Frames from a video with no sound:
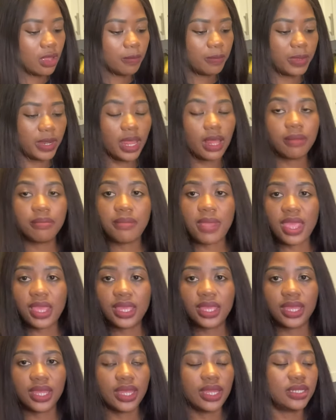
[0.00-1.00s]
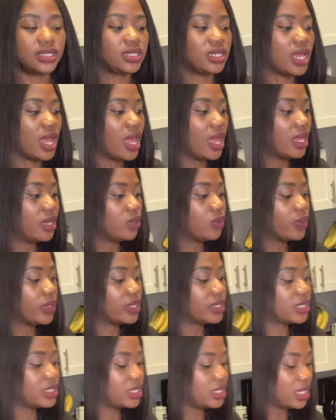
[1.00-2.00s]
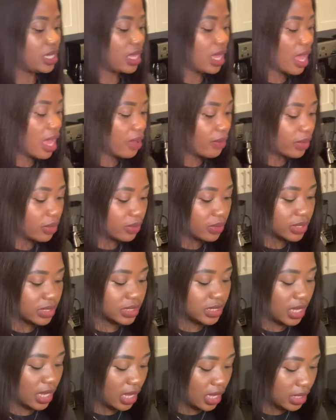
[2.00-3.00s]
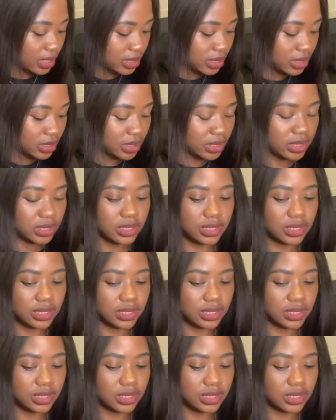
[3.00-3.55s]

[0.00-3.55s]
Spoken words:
But I'll make it and we'll see how it will taste.